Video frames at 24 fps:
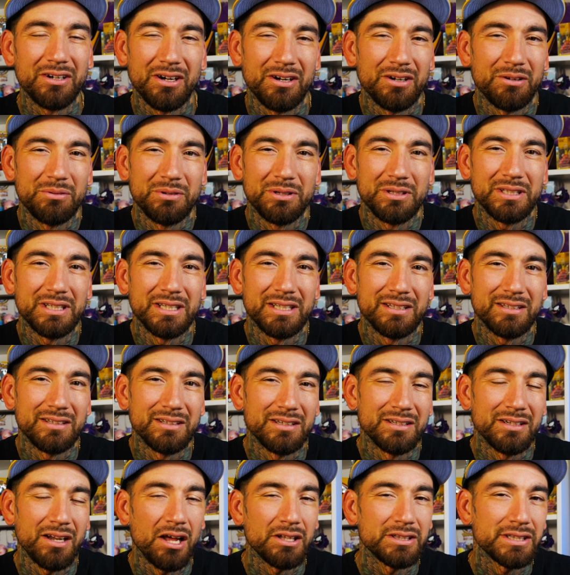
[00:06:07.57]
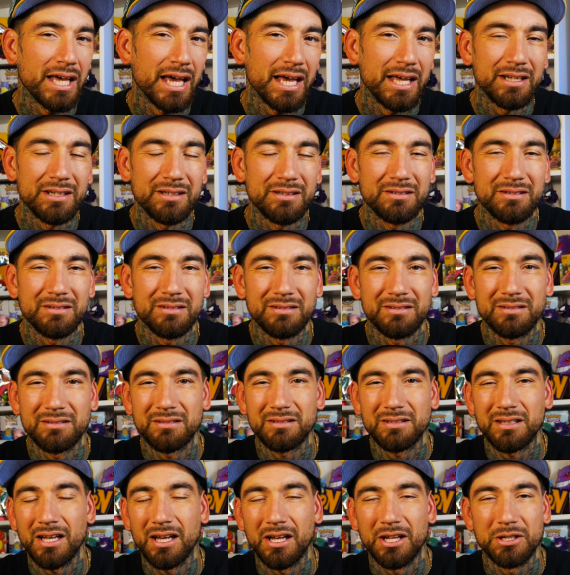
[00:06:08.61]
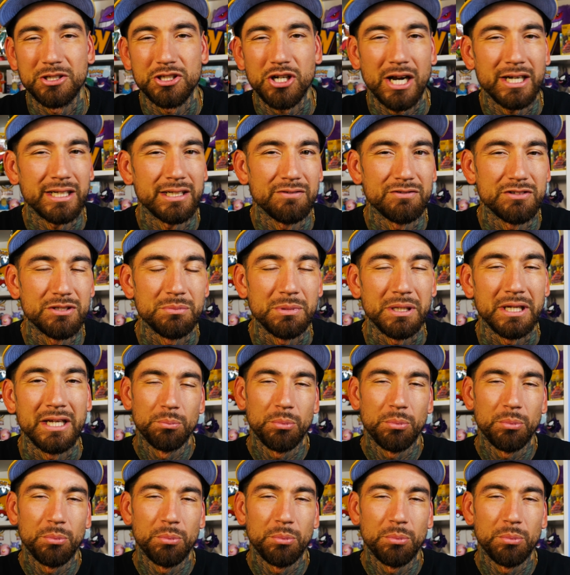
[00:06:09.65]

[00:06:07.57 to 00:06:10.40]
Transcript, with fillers: are really not that attractive to me.